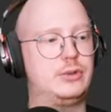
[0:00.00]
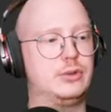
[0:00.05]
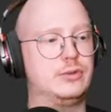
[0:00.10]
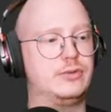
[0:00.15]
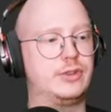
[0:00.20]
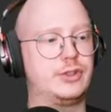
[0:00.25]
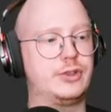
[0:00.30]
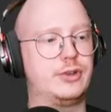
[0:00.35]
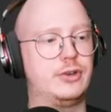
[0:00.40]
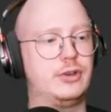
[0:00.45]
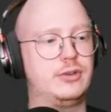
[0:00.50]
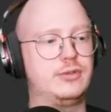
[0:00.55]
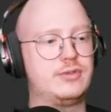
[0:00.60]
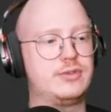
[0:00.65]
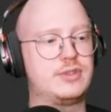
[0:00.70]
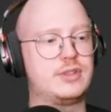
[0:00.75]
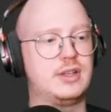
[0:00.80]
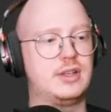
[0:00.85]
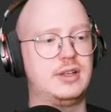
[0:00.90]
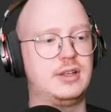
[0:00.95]
cool for
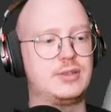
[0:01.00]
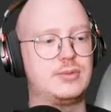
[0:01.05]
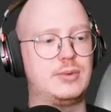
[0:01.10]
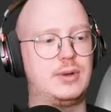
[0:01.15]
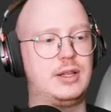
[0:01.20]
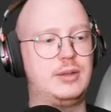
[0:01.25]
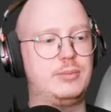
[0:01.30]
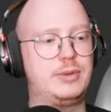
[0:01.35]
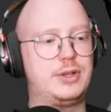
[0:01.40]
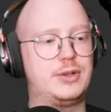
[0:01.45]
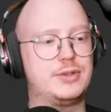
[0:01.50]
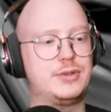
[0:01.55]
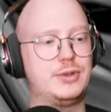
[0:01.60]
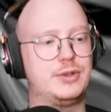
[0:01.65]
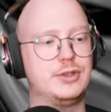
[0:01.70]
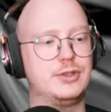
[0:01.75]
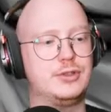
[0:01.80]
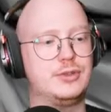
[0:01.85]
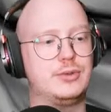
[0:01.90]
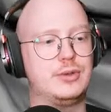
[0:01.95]
curves uh, as well because you
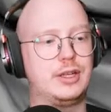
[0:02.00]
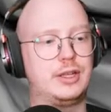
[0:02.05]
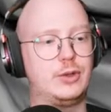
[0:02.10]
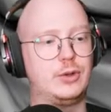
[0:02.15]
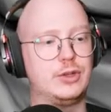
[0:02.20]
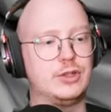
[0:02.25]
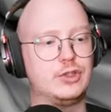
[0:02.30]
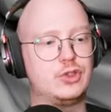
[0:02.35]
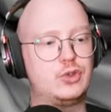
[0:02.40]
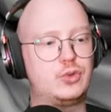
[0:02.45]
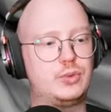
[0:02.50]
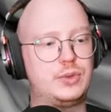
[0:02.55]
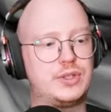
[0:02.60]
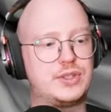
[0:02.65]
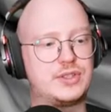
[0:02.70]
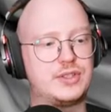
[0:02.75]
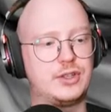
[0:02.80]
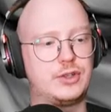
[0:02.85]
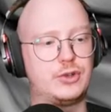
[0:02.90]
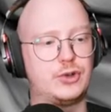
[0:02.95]
can do like you can
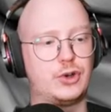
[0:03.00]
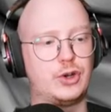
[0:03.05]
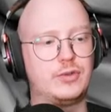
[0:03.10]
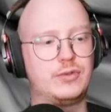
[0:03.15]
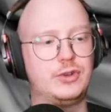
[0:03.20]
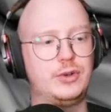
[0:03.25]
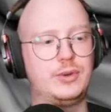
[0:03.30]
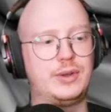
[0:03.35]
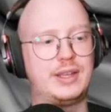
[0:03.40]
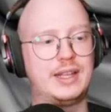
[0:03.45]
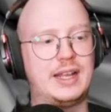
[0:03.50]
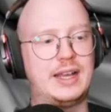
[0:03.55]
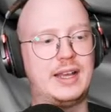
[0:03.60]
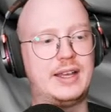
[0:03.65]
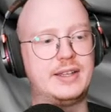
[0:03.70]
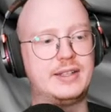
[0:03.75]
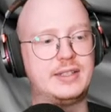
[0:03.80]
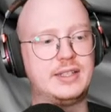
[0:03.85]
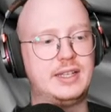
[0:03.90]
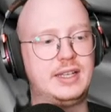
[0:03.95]
twist the curve and you can
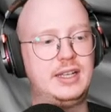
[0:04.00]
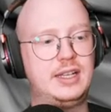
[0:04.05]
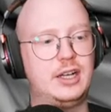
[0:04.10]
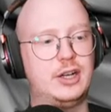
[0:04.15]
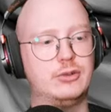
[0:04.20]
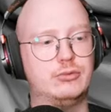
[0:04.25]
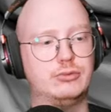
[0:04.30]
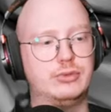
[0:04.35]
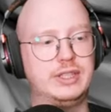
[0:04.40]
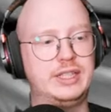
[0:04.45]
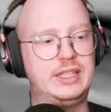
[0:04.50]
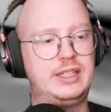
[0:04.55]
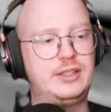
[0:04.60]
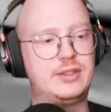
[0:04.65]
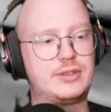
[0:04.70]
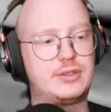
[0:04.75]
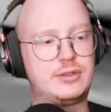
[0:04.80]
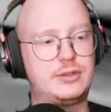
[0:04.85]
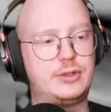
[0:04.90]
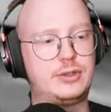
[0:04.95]
add a
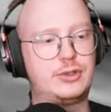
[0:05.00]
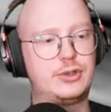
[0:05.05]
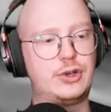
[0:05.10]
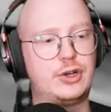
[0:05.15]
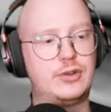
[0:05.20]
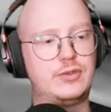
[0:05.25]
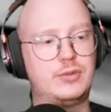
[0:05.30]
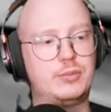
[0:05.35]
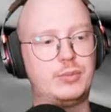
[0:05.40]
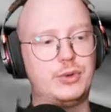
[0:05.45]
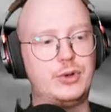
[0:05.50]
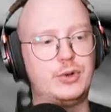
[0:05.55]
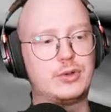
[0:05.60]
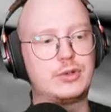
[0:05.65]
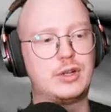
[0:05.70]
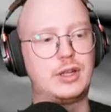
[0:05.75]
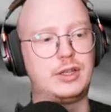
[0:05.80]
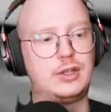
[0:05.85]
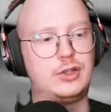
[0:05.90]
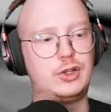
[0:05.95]
radius to the curve but
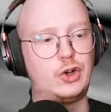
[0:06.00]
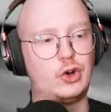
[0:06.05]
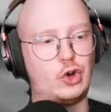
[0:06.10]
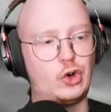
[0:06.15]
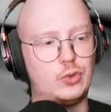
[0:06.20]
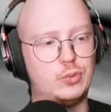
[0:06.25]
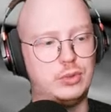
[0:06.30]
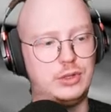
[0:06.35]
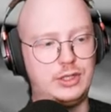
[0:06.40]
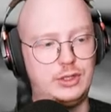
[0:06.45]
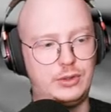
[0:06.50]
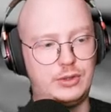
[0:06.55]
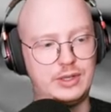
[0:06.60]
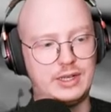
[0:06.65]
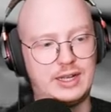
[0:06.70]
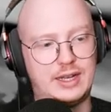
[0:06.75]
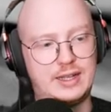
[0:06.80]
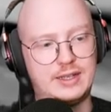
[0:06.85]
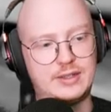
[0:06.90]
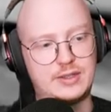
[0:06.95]
not like globally you can
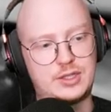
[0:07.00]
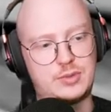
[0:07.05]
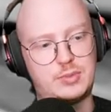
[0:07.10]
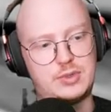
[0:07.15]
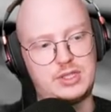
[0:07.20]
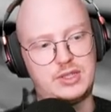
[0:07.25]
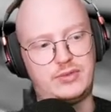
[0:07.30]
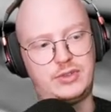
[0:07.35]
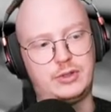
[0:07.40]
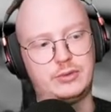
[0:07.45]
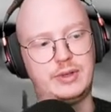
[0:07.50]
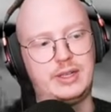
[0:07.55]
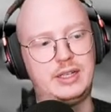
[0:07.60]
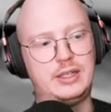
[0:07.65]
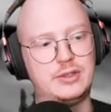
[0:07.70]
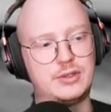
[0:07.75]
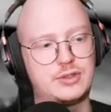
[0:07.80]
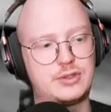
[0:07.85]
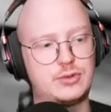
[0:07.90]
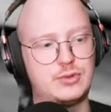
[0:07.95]
add a specific
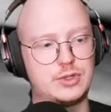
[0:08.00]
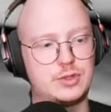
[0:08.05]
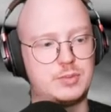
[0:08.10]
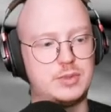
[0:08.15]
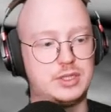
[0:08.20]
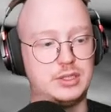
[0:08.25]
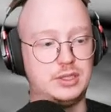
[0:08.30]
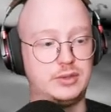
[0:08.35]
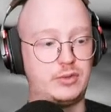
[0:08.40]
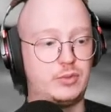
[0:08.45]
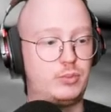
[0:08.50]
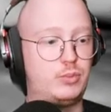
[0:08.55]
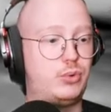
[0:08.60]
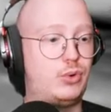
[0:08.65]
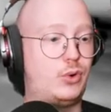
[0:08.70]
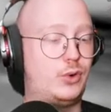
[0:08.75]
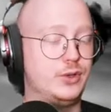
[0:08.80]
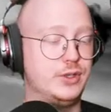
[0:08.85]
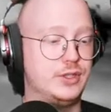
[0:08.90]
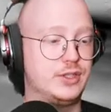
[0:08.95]
radius to a specific
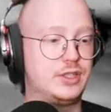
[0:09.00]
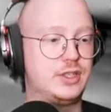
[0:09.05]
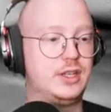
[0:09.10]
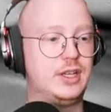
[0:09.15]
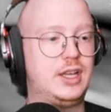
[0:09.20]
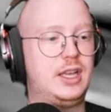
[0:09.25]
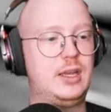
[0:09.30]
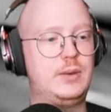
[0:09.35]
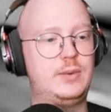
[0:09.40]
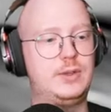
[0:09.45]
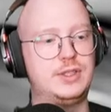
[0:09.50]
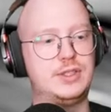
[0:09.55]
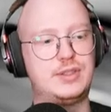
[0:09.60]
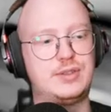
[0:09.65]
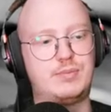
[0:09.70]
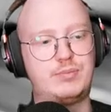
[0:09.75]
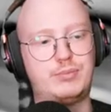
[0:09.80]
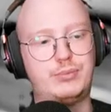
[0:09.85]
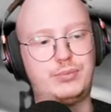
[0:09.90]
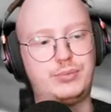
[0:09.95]
point which
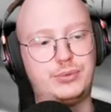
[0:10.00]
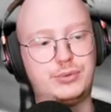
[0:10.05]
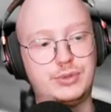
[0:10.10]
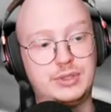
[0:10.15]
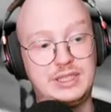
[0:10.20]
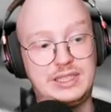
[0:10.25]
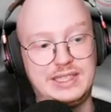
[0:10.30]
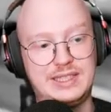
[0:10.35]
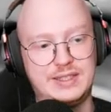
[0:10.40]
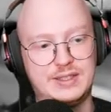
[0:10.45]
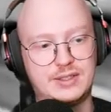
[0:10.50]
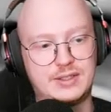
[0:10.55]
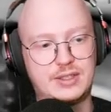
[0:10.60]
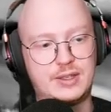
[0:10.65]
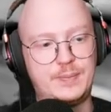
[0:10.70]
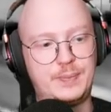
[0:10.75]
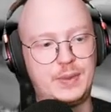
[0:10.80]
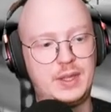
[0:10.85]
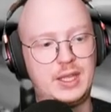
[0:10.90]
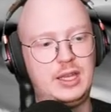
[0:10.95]
is brilliant
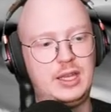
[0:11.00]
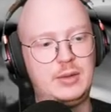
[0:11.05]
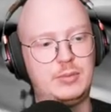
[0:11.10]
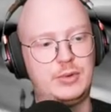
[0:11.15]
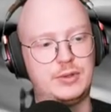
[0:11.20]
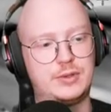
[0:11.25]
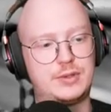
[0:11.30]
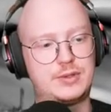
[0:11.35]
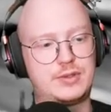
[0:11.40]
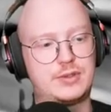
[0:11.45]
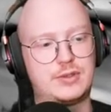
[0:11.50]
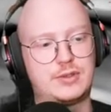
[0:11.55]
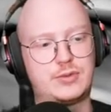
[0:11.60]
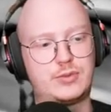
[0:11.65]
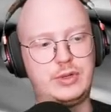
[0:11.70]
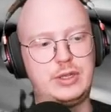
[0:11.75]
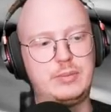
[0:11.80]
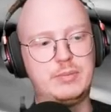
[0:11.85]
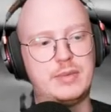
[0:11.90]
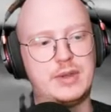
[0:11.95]
but
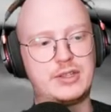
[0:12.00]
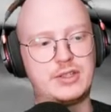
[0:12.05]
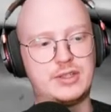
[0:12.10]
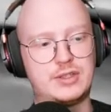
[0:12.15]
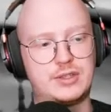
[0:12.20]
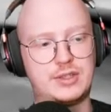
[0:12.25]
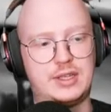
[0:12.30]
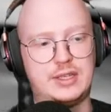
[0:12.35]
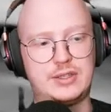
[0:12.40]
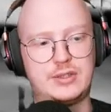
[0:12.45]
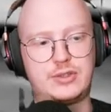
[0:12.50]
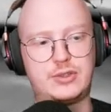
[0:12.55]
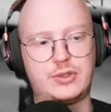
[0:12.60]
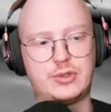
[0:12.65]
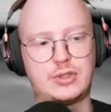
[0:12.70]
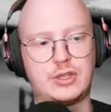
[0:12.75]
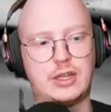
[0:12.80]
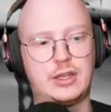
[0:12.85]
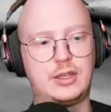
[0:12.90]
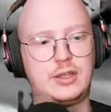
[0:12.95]
sweep mesh is, is
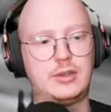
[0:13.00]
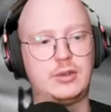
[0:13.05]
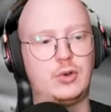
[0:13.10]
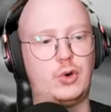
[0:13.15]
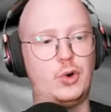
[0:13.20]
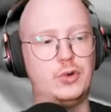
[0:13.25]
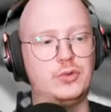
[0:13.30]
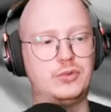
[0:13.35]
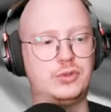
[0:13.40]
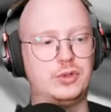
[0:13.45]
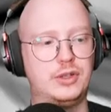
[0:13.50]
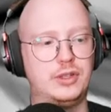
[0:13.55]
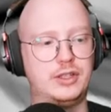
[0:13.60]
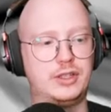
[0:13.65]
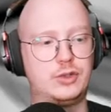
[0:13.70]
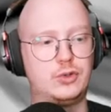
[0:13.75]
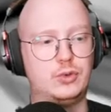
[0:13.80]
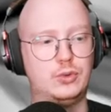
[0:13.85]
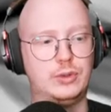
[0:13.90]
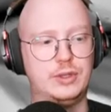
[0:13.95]
just like overall
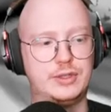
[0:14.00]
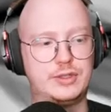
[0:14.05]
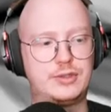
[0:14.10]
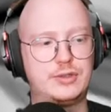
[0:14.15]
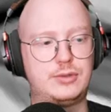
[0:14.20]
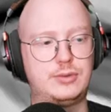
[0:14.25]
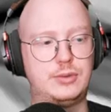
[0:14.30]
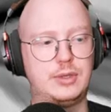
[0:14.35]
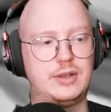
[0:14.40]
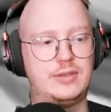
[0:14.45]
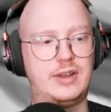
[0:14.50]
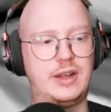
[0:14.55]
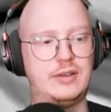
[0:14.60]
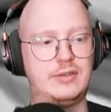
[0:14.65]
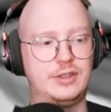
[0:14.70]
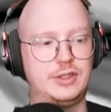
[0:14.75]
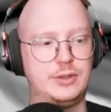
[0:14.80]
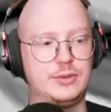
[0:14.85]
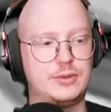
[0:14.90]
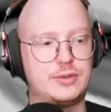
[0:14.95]
the coolest tool I've ever
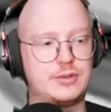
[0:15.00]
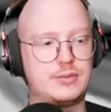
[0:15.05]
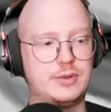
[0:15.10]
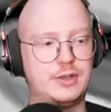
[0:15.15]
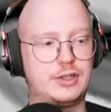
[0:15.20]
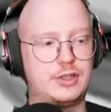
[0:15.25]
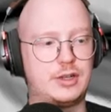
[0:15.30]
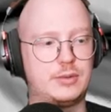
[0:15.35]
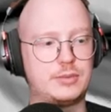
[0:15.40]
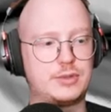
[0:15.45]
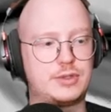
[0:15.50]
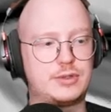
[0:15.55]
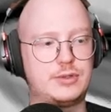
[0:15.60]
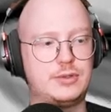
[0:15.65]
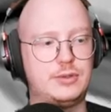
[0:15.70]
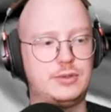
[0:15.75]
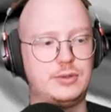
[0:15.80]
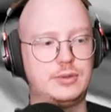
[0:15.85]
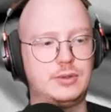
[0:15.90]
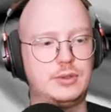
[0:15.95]
used when it comes
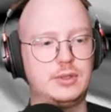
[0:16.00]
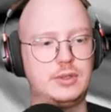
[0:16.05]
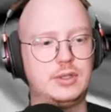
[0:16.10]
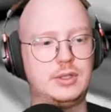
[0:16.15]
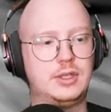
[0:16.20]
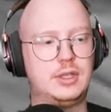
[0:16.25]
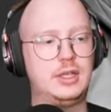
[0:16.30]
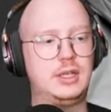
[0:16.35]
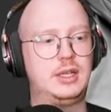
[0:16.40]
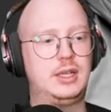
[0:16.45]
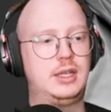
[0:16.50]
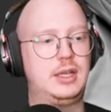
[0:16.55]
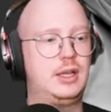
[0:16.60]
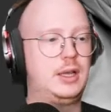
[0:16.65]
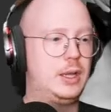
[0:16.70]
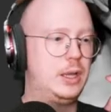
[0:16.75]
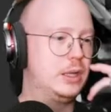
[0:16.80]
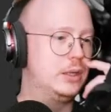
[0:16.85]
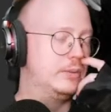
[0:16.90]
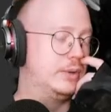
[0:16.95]
to uh,
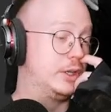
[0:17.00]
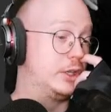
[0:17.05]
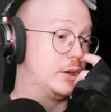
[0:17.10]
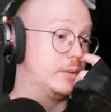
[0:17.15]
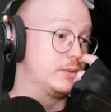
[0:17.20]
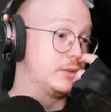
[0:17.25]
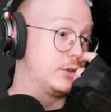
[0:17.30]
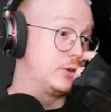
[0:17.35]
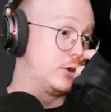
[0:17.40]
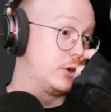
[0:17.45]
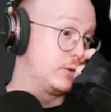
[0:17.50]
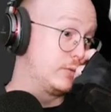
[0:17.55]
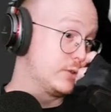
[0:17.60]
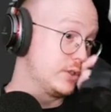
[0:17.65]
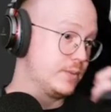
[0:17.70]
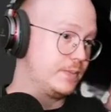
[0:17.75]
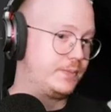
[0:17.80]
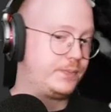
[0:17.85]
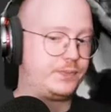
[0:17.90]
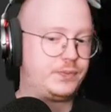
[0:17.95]
when it comes to curves
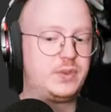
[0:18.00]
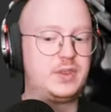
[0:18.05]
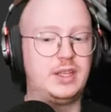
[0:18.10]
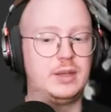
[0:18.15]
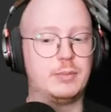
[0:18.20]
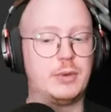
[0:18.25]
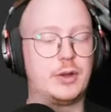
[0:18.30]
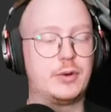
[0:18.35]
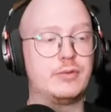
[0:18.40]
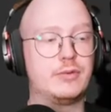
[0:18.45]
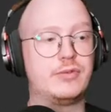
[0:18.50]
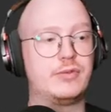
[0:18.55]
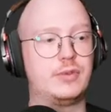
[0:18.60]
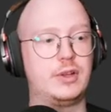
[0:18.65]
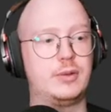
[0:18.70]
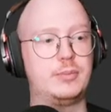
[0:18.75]
the amount of uh,